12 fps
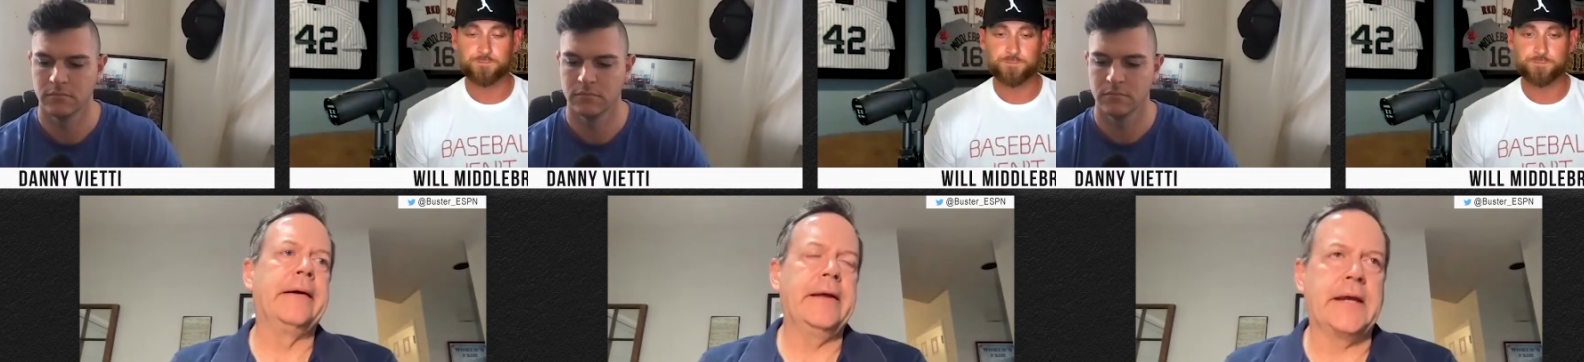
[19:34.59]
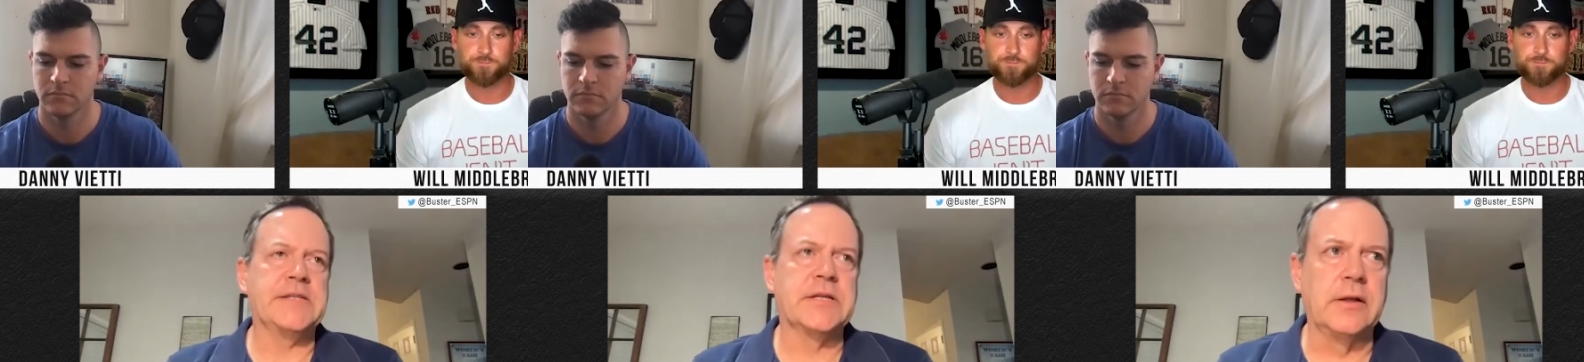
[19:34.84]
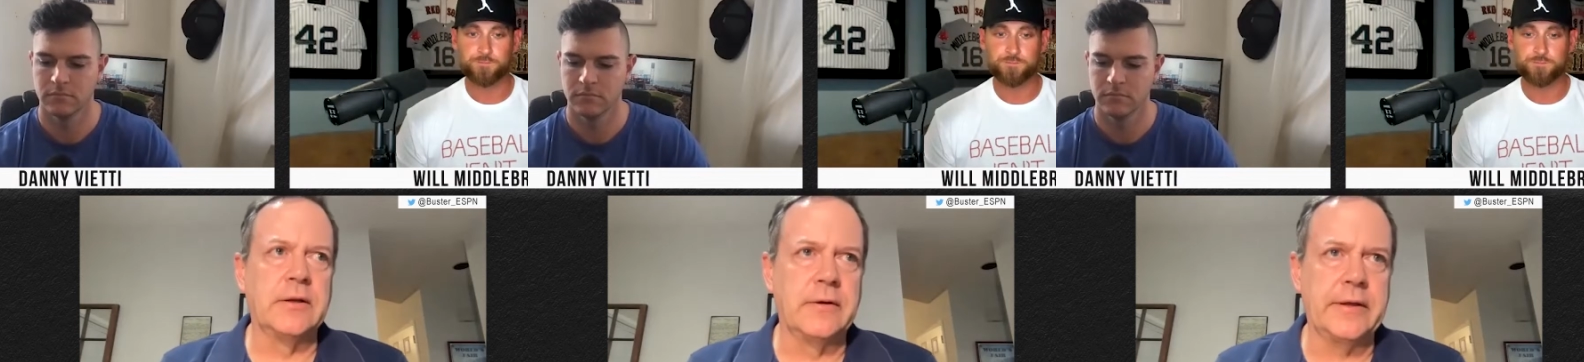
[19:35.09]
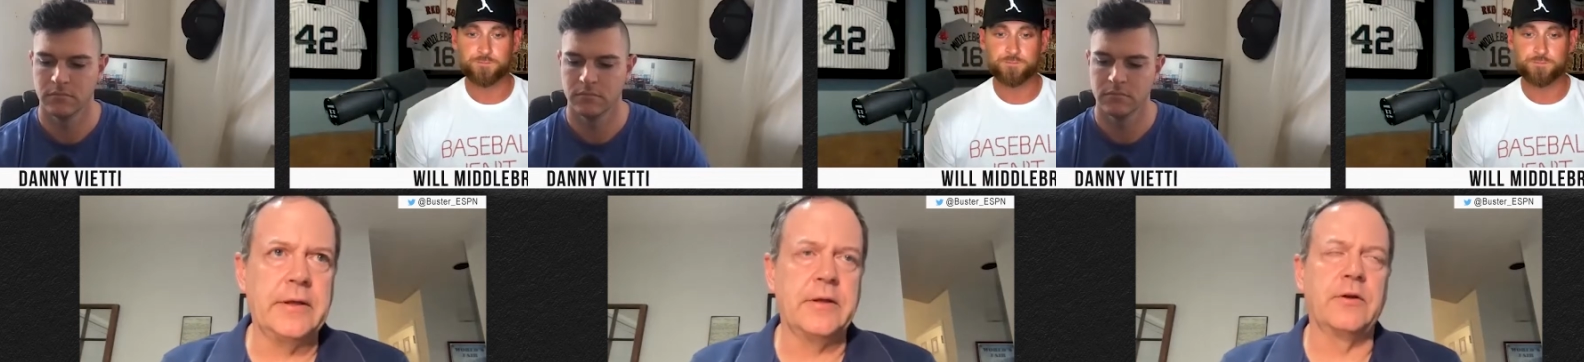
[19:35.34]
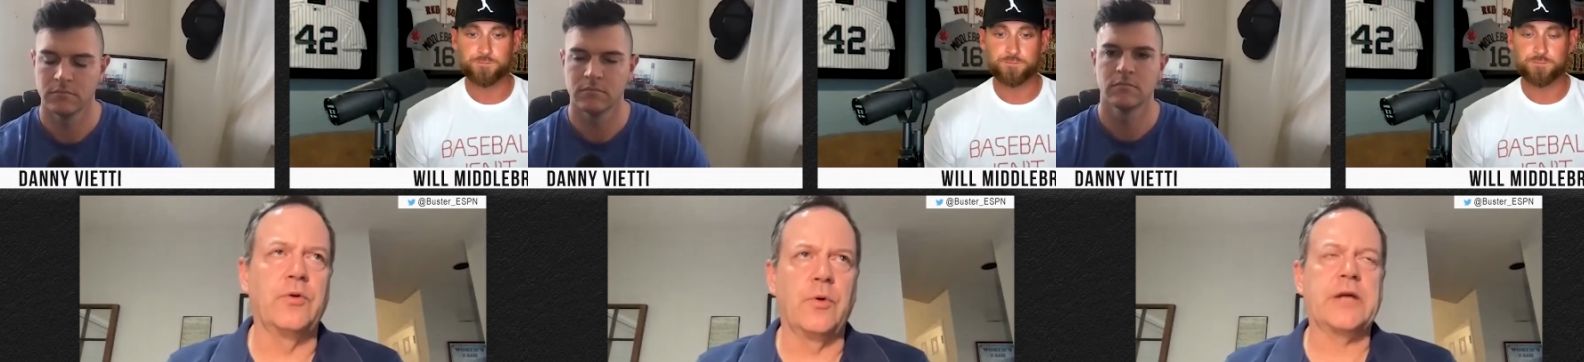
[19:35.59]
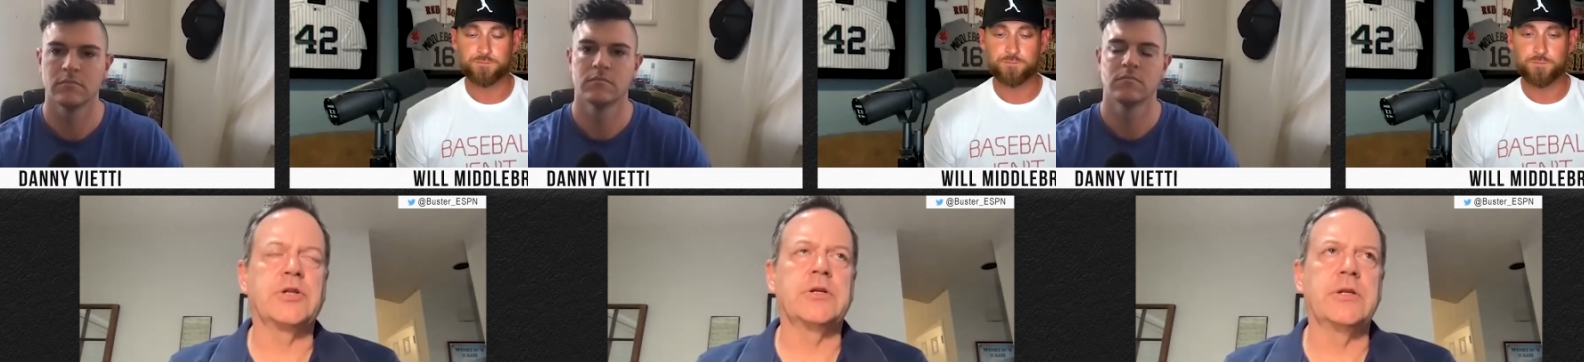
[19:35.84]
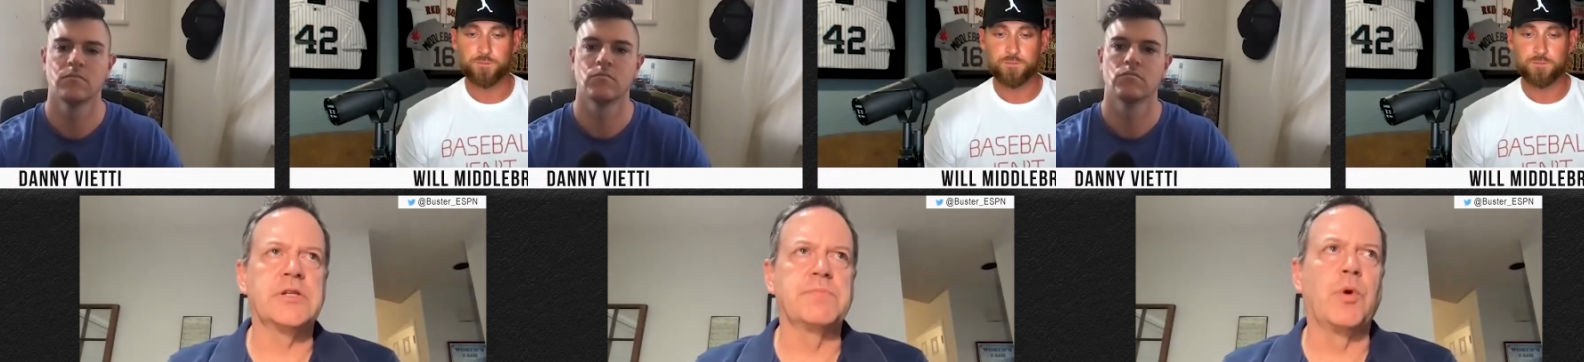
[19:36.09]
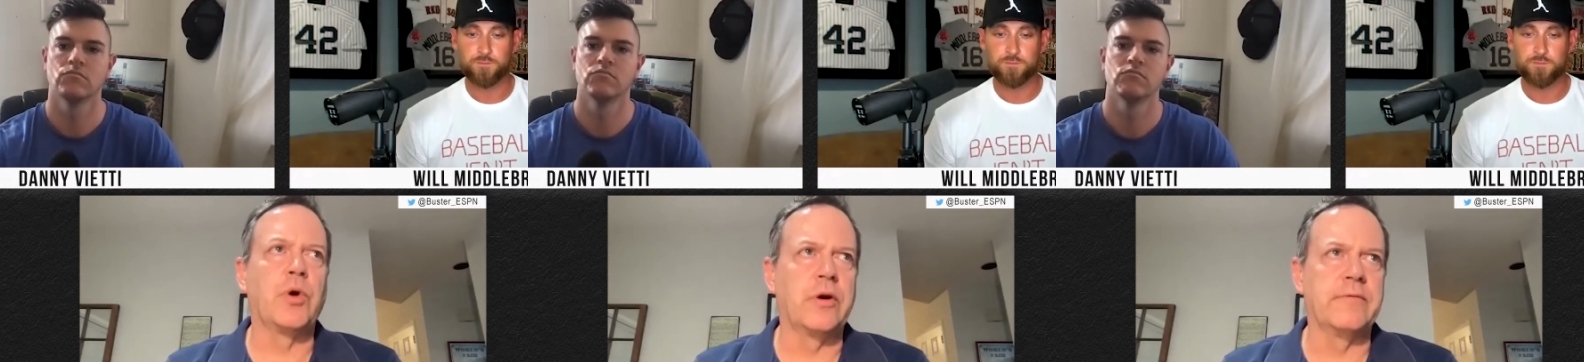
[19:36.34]
Speaker 1: and that's clearly the direction of the sport
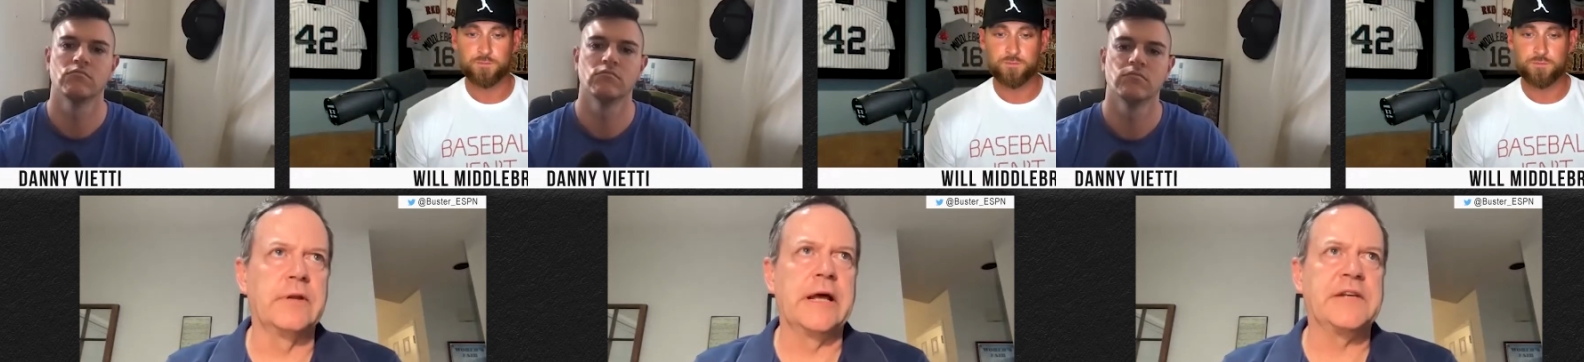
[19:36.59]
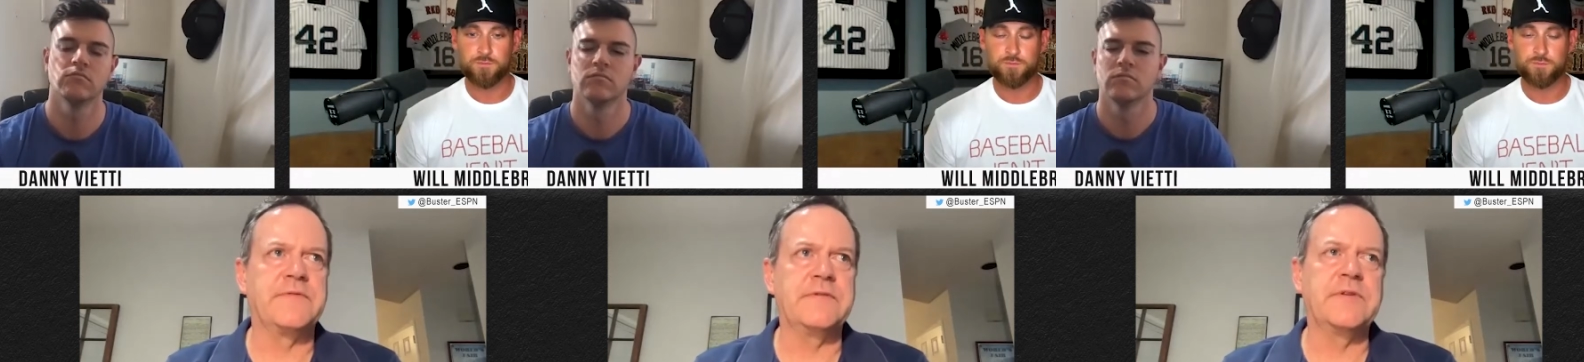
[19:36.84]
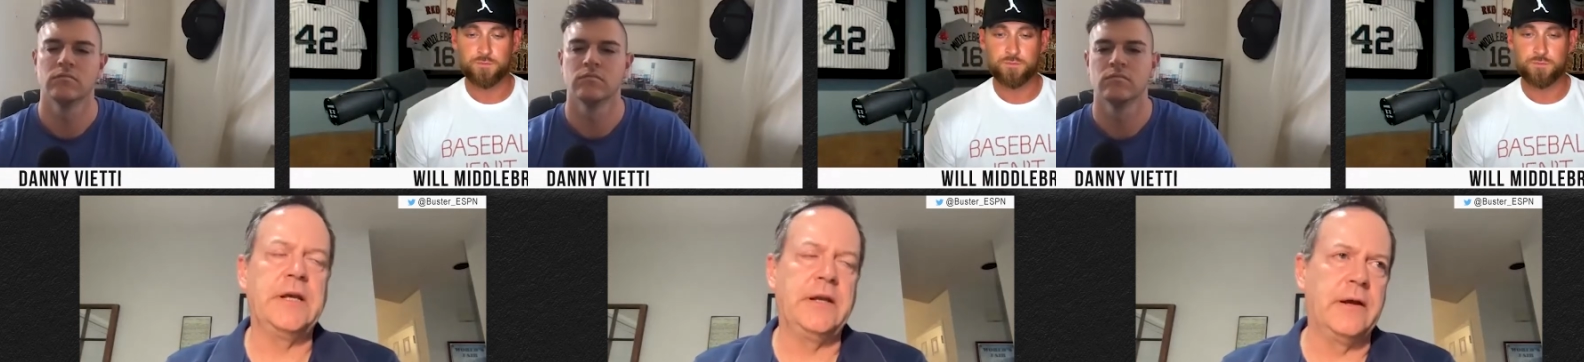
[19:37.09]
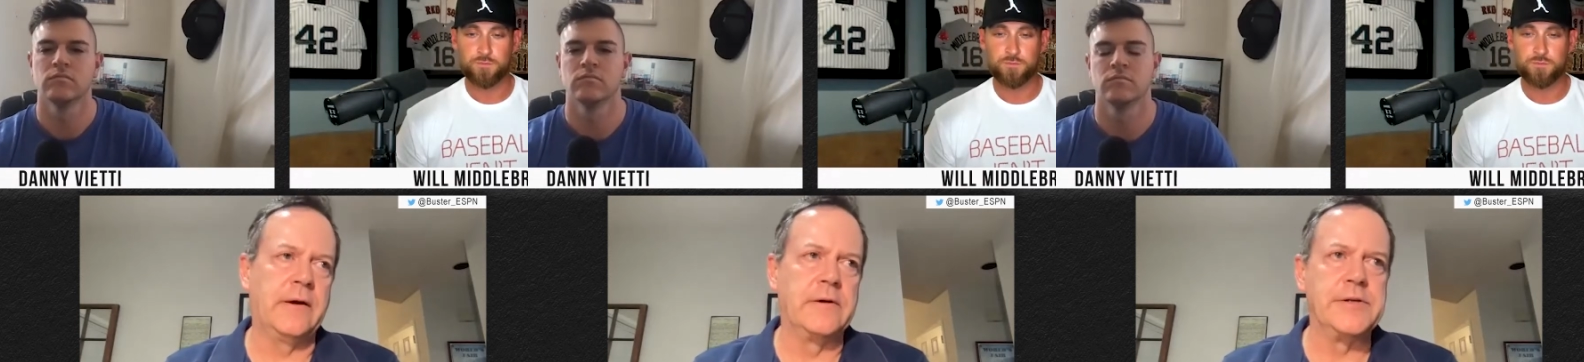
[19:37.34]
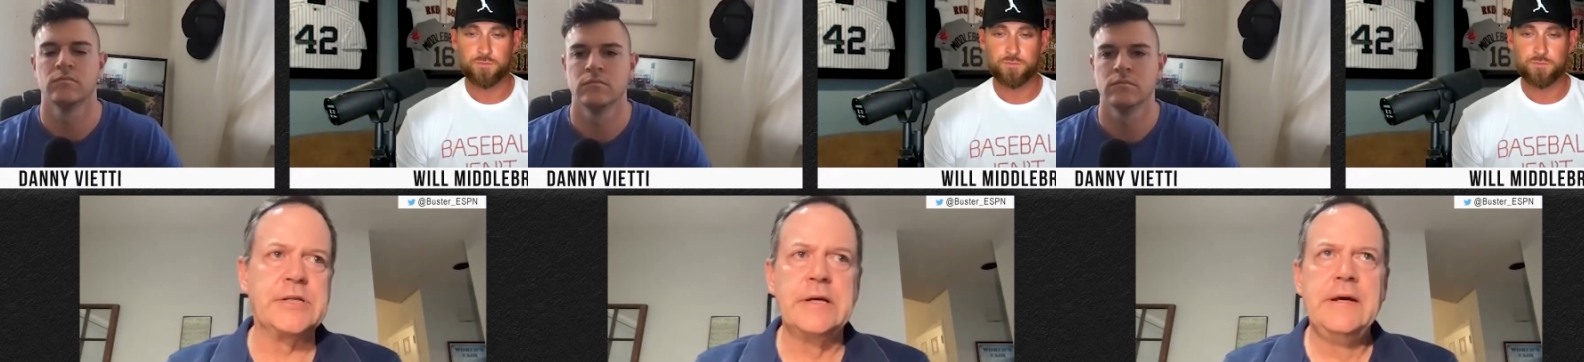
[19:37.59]
over the last fifteen years,